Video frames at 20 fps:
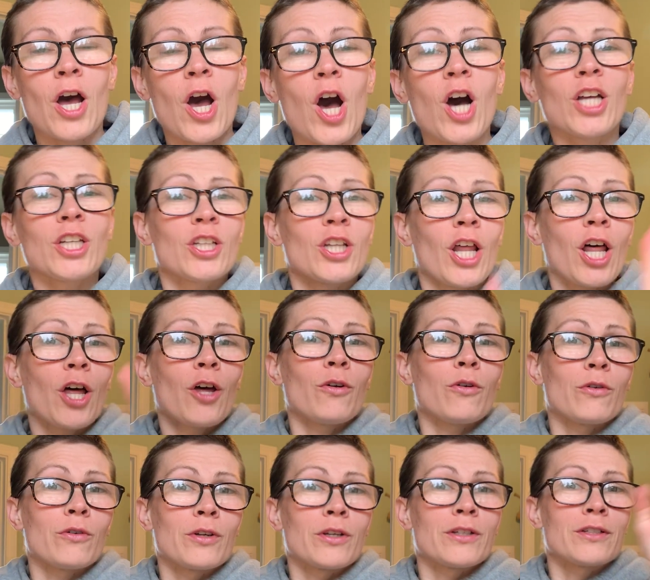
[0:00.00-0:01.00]
on
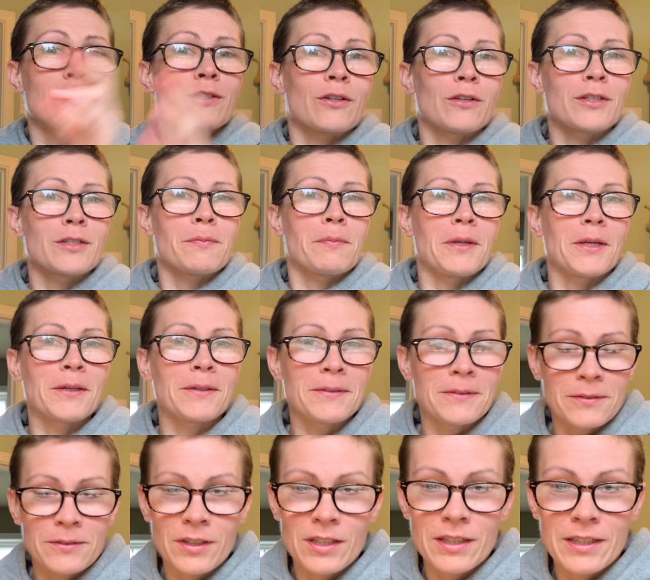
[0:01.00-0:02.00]
loan, so to speak,
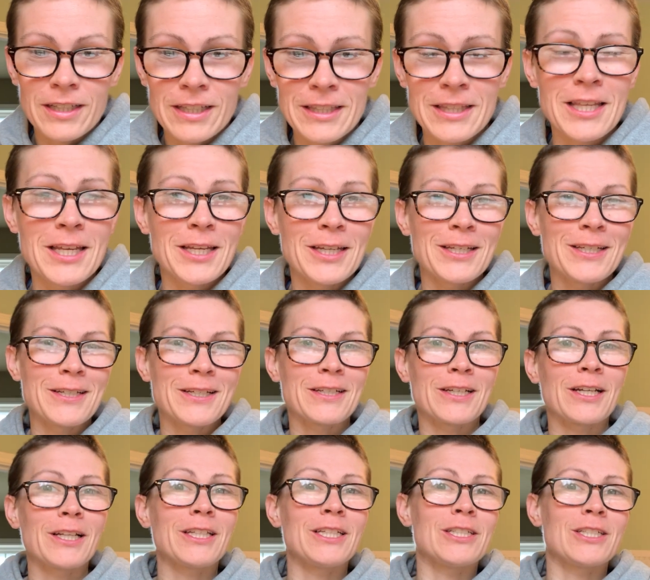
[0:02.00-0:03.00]
in the
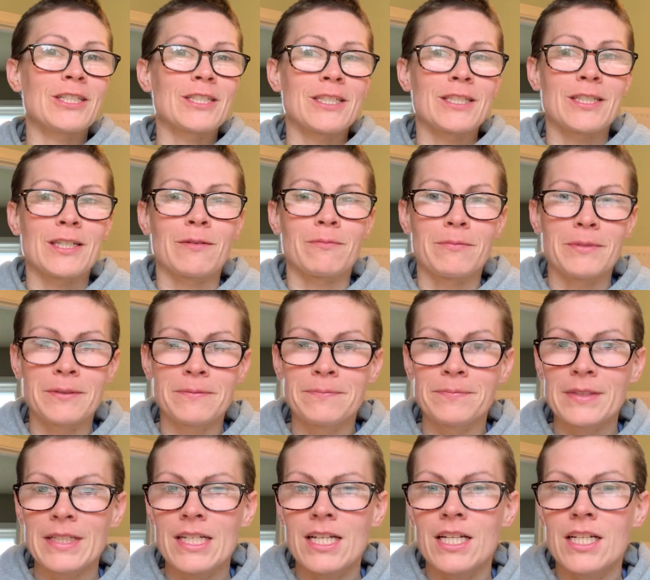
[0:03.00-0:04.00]
collegiate system.
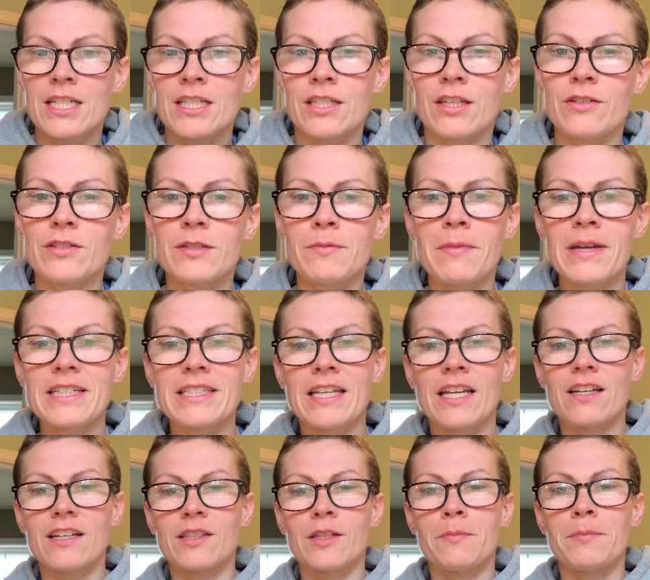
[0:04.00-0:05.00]
So this is my
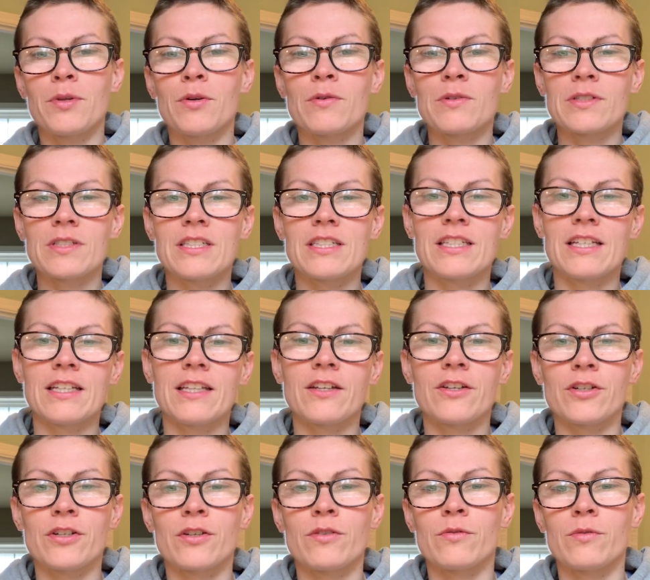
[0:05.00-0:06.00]
take on the Björn
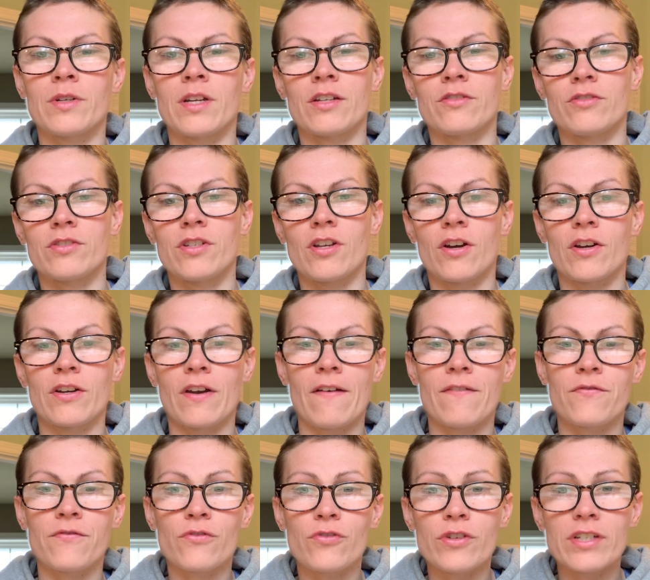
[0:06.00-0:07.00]
Seeliger 100-yard
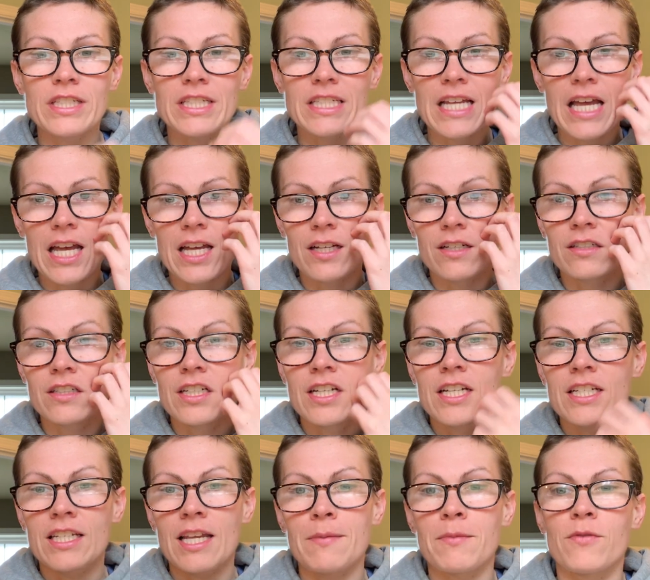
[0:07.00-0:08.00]
freestyle,
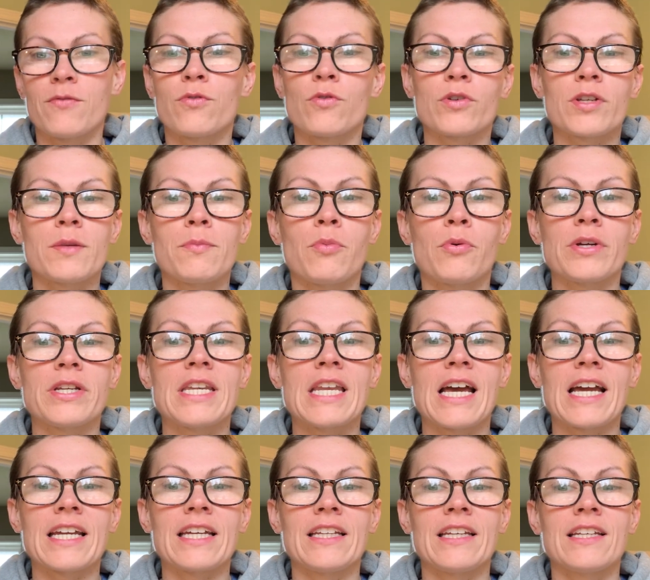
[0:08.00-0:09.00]
time of
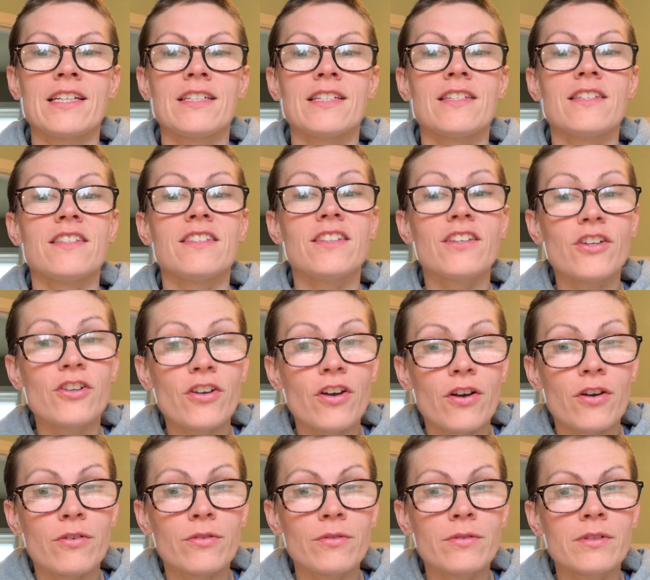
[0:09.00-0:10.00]

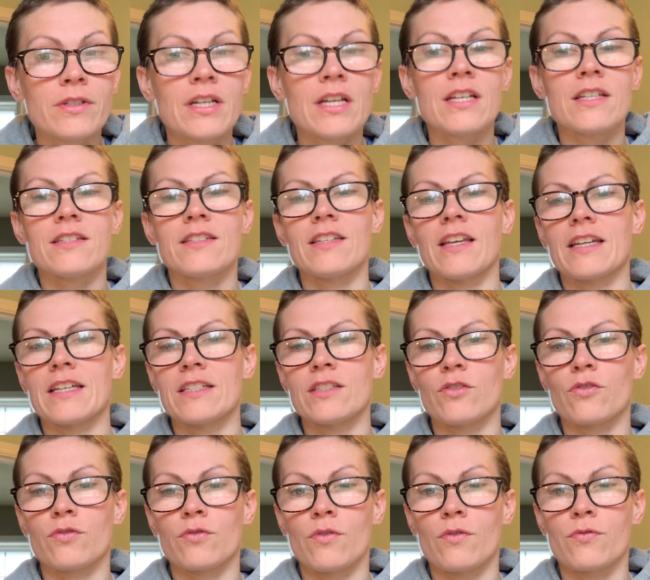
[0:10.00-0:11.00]
40.90
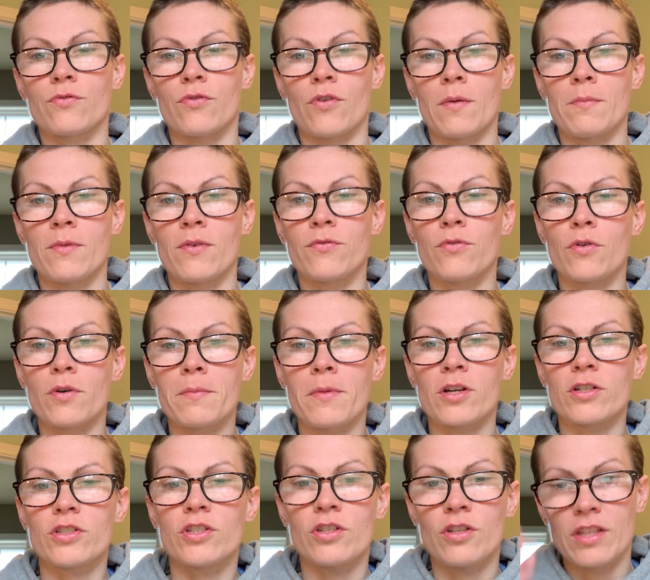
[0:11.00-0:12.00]
seconds from 4
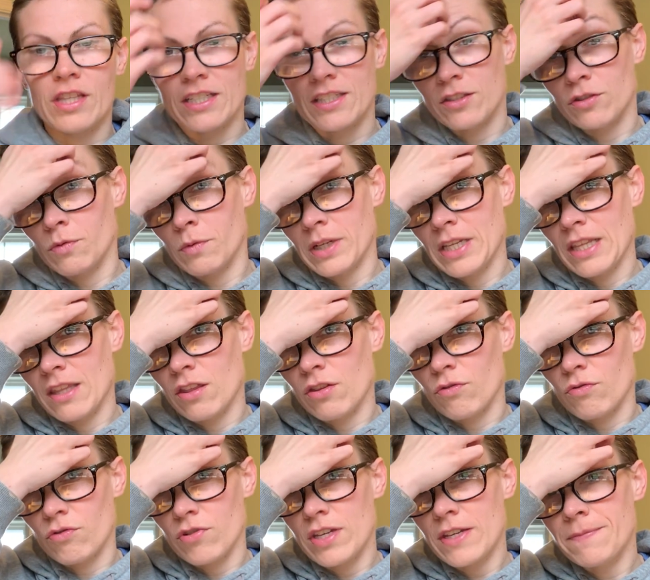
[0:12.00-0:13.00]
March
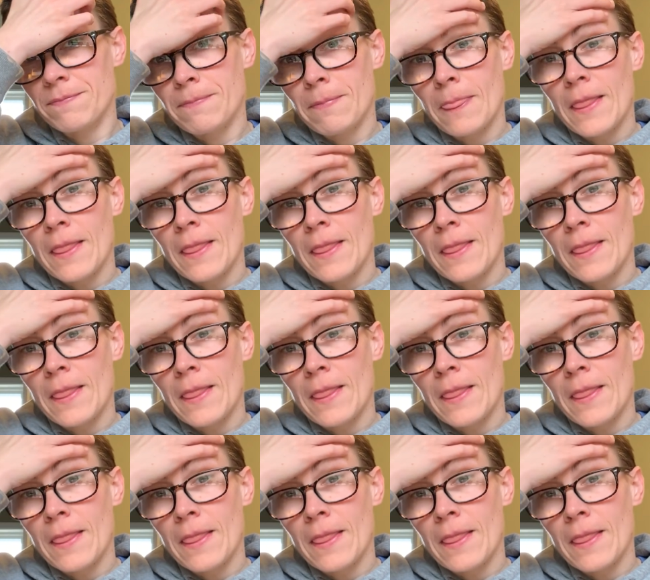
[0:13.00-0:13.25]
2023.